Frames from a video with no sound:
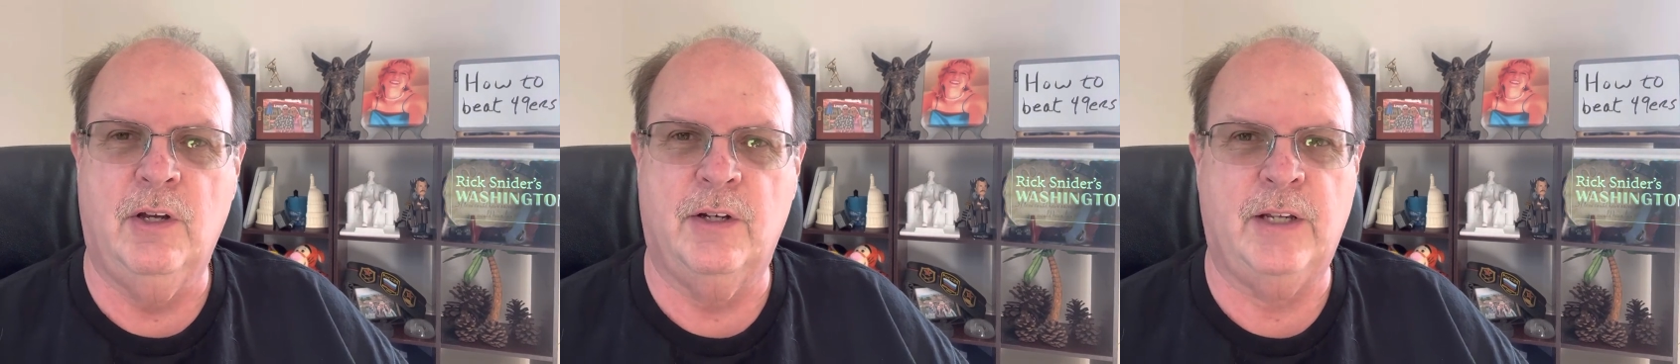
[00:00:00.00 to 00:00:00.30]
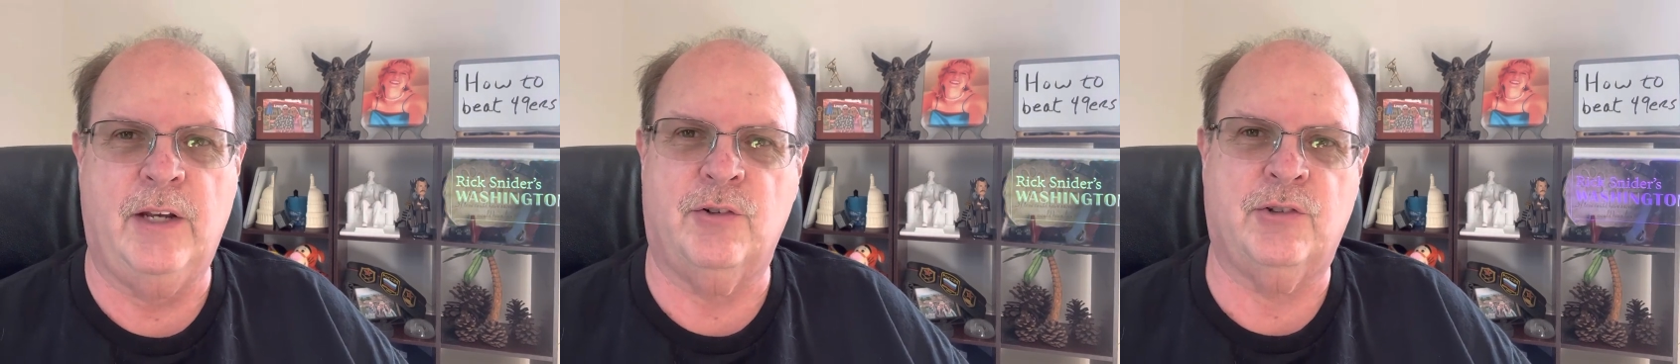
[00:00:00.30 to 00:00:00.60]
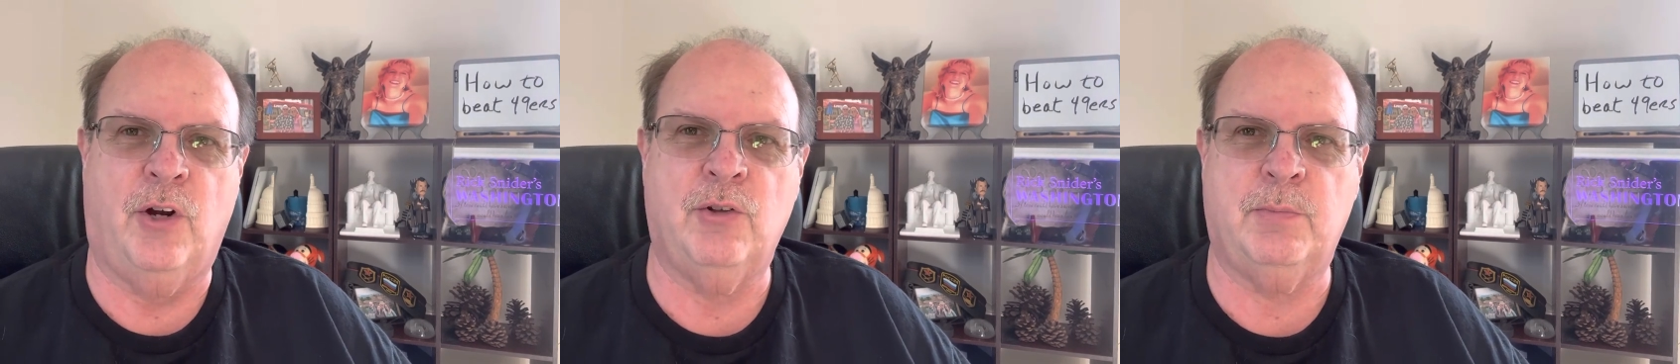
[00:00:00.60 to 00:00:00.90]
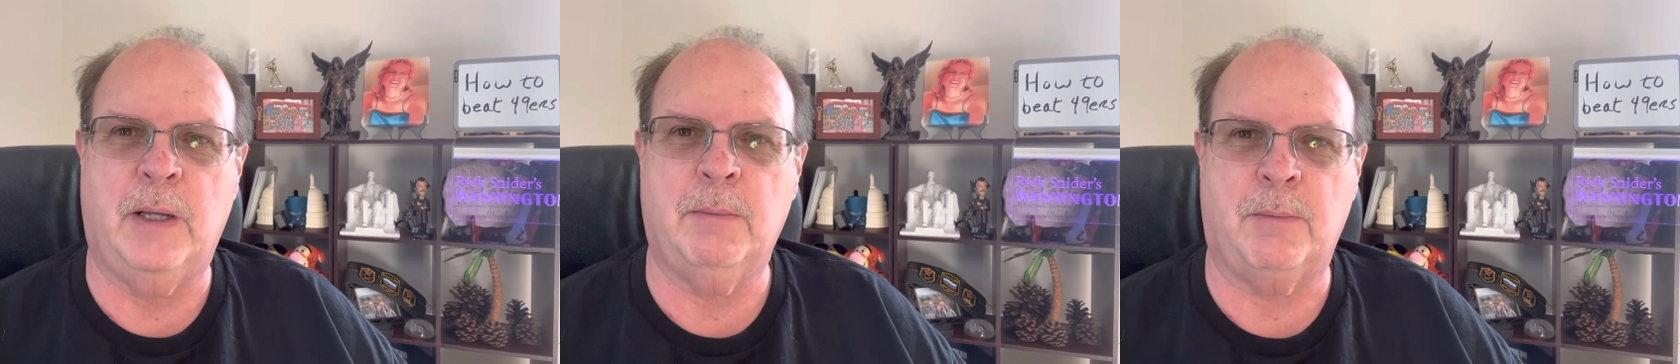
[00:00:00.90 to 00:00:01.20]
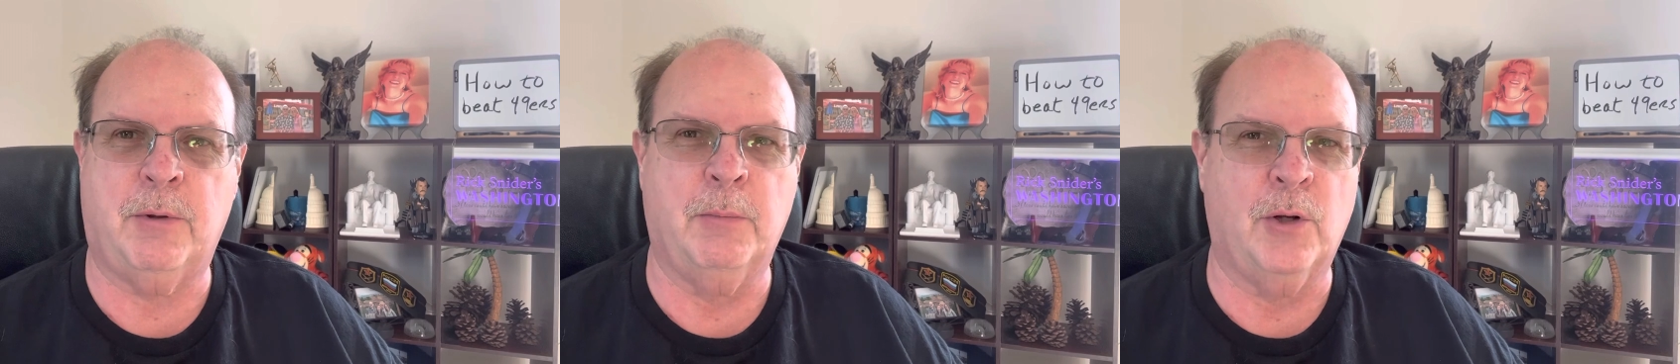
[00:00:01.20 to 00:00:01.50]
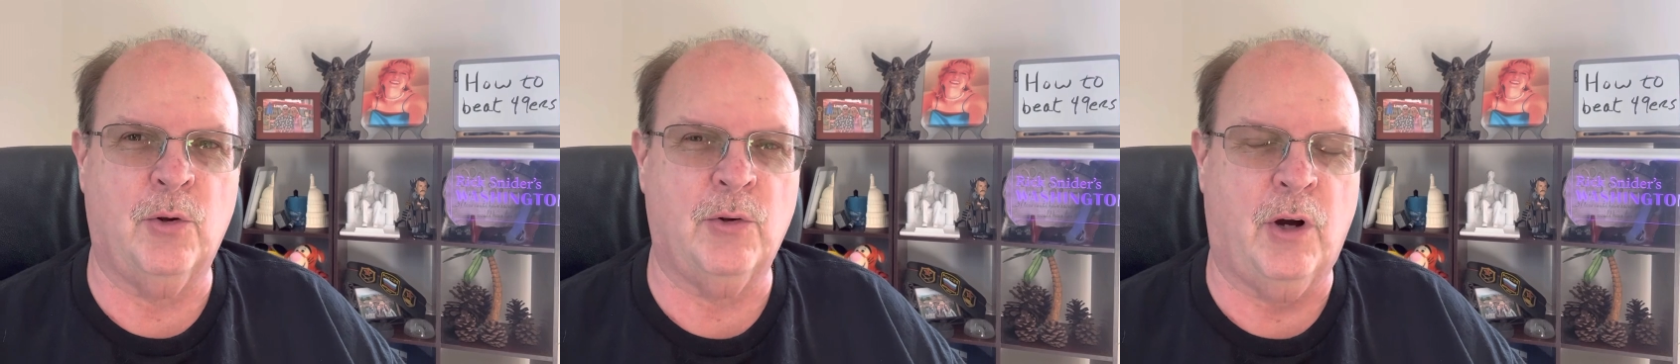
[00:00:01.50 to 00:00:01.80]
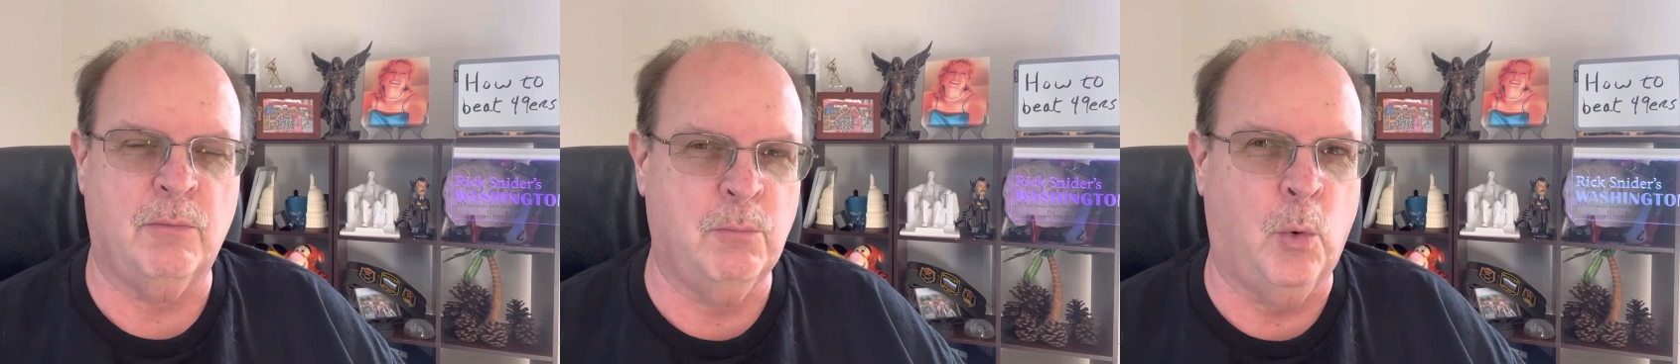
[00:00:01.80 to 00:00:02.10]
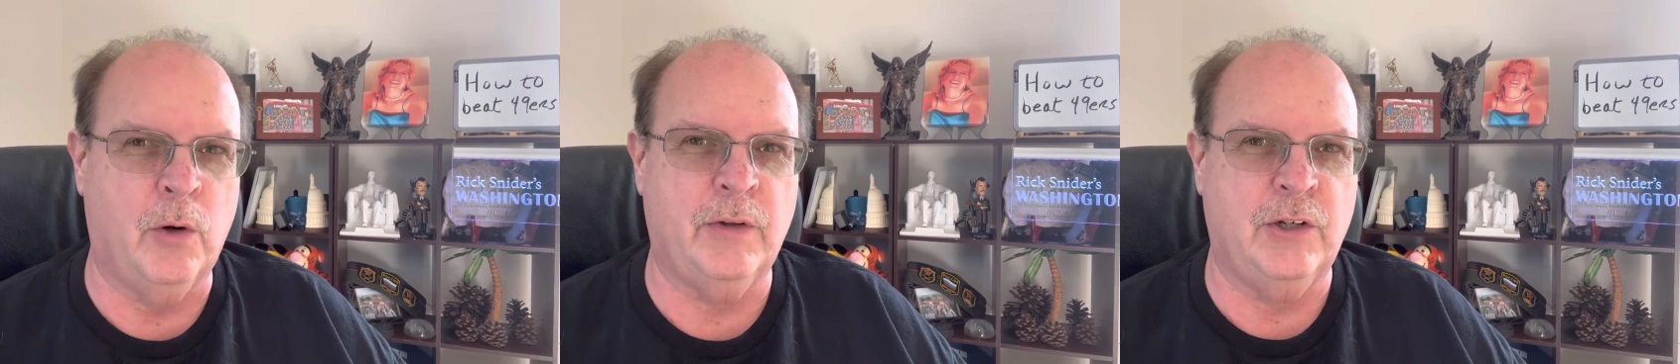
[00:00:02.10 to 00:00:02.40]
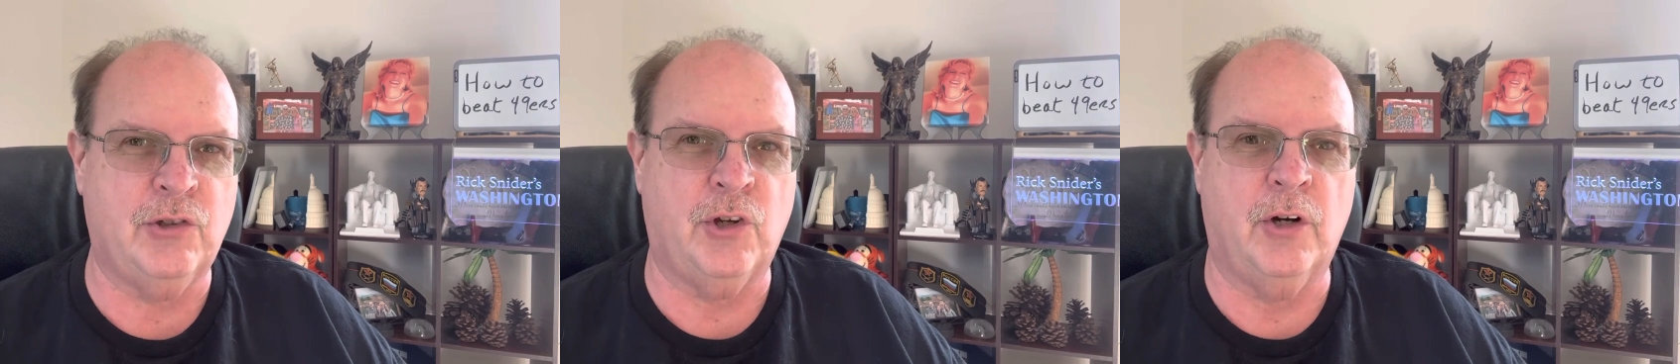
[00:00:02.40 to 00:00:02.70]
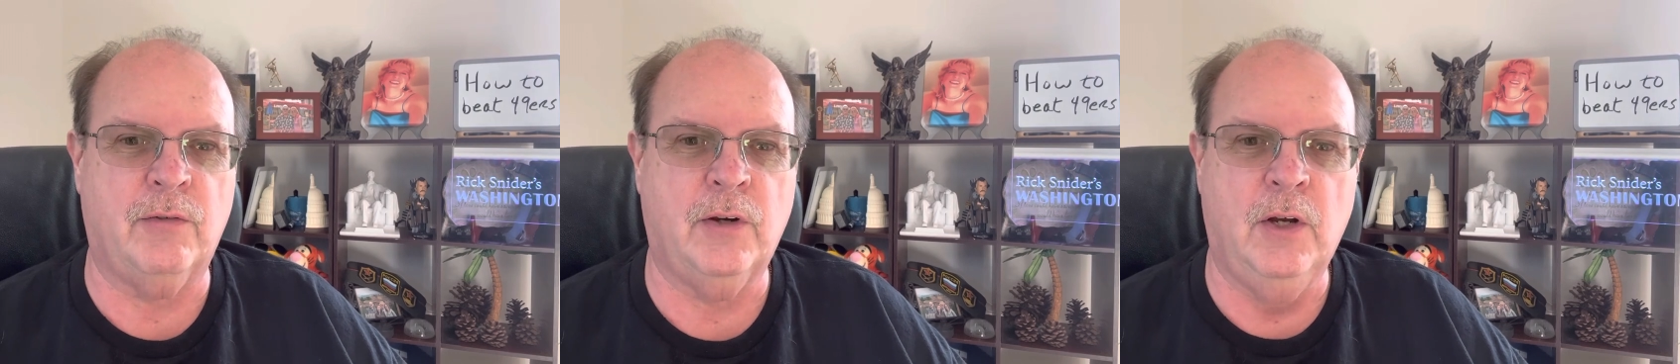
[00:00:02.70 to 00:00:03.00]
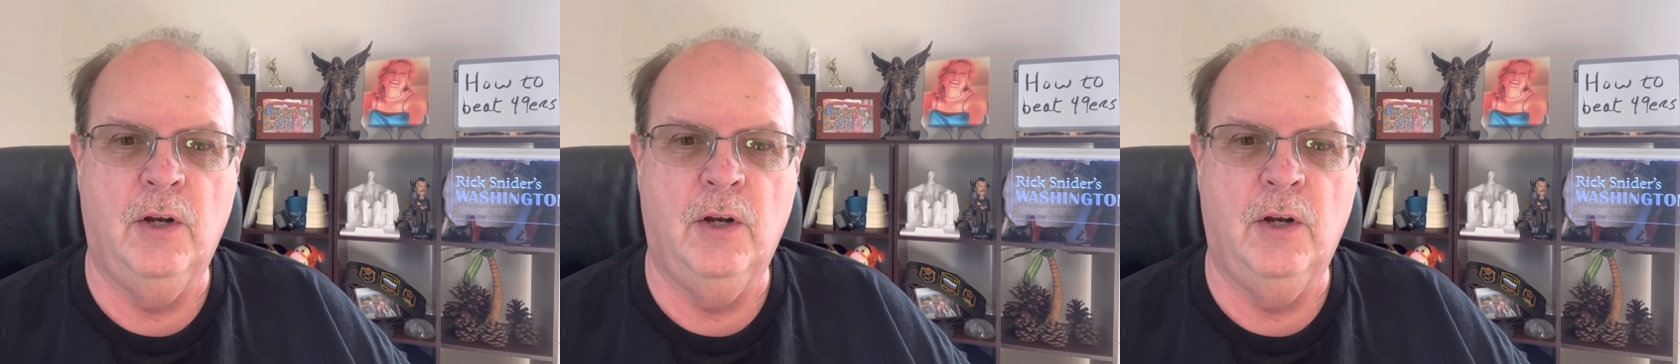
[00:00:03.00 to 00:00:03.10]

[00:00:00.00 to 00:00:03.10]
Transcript: And Daniel Jones beat him up the middle uh, more than he should have.